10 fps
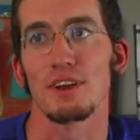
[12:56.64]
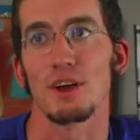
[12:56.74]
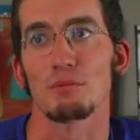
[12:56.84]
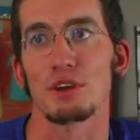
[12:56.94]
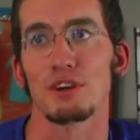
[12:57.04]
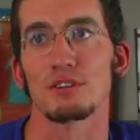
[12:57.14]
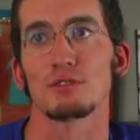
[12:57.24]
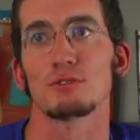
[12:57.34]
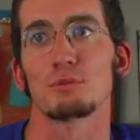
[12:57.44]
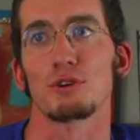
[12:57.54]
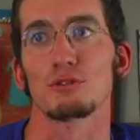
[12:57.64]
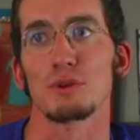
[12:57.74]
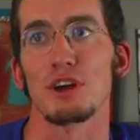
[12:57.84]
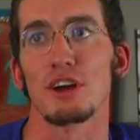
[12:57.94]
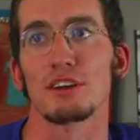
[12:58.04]
uh, because it spurs
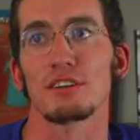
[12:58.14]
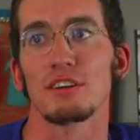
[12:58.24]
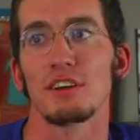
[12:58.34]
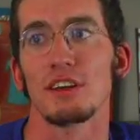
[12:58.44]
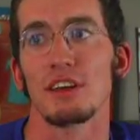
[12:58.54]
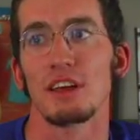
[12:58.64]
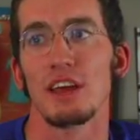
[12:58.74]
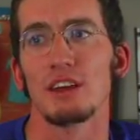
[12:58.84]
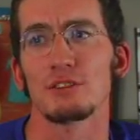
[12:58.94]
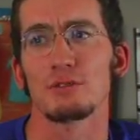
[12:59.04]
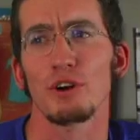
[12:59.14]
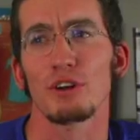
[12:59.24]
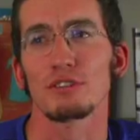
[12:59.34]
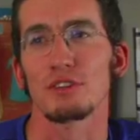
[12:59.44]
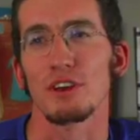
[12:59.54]
me on. And as
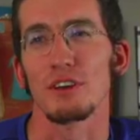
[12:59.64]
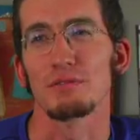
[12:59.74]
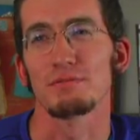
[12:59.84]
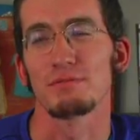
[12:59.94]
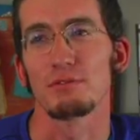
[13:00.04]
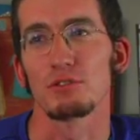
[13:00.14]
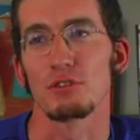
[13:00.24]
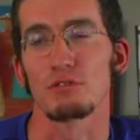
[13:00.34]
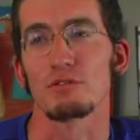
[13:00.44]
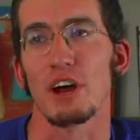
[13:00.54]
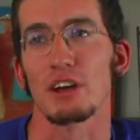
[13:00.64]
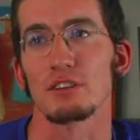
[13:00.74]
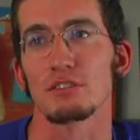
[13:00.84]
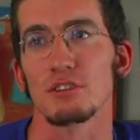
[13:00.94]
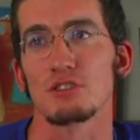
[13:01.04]
far as uh, certain
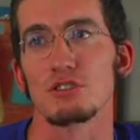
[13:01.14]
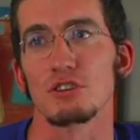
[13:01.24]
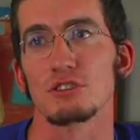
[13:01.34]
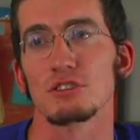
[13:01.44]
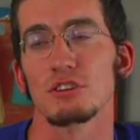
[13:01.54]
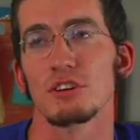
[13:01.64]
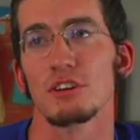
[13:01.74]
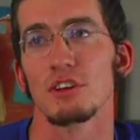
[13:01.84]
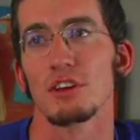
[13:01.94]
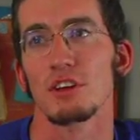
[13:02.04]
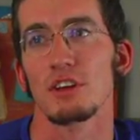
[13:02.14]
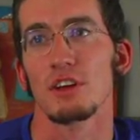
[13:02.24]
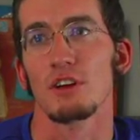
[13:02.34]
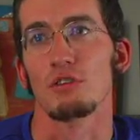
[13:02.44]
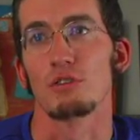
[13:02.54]
values of the church,
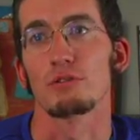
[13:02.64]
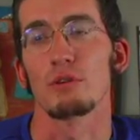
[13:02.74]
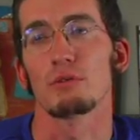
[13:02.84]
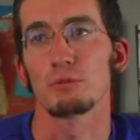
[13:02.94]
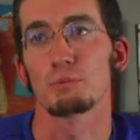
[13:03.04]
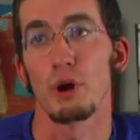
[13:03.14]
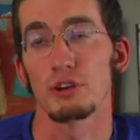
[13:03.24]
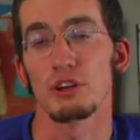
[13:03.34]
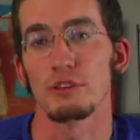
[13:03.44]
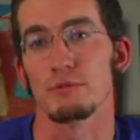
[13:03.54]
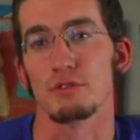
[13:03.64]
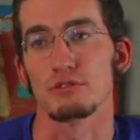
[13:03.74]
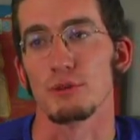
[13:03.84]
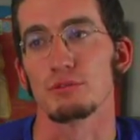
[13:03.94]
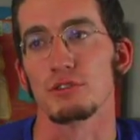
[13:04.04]
or from, particularly from the
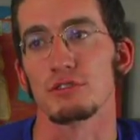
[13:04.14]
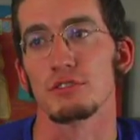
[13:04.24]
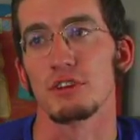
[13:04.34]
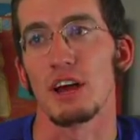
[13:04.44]
scriptures,